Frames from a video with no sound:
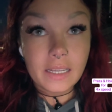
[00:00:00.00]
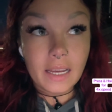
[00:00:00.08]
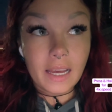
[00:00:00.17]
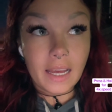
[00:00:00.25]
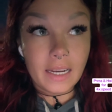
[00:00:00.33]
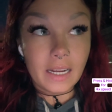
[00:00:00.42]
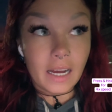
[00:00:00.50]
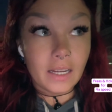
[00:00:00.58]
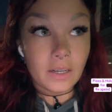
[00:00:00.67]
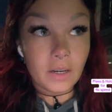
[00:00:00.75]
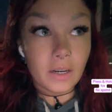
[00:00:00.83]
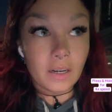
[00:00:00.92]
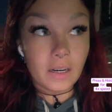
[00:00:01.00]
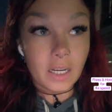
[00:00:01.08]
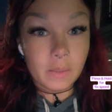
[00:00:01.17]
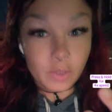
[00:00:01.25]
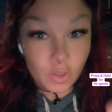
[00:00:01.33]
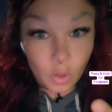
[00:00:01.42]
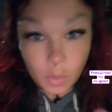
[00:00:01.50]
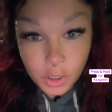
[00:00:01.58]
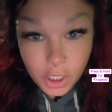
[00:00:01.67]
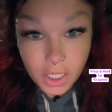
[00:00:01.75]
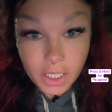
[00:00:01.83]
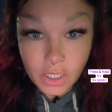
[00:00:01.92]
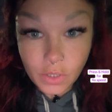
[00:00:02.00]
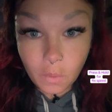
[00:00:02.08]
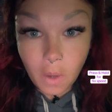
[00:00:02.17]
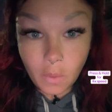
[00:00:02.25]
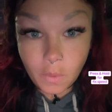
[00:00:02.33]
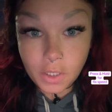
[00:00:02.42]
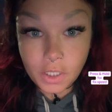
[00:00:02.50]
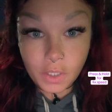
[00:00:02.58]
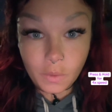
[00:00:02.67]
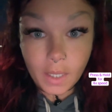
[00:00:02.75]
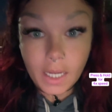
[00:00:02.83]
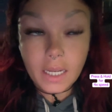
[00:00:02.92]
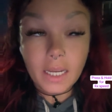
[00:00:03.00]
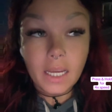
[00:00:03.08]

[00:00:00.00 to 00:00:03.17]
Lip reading: and utter absorption into what we're doing